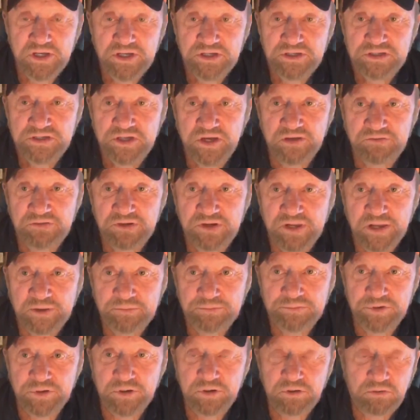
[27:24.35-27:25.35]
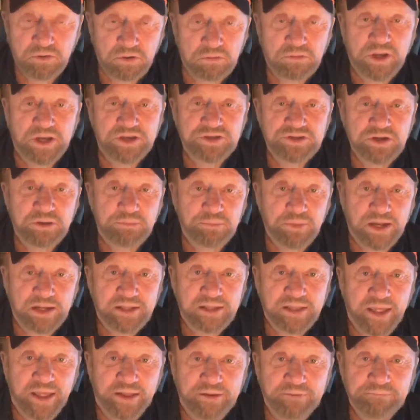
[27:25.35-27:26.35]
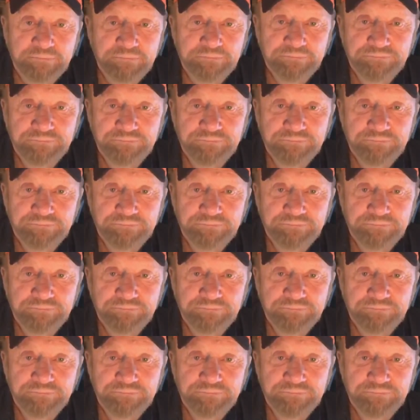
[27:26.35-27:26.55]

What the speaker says: 7 times 3. Okay, something like that.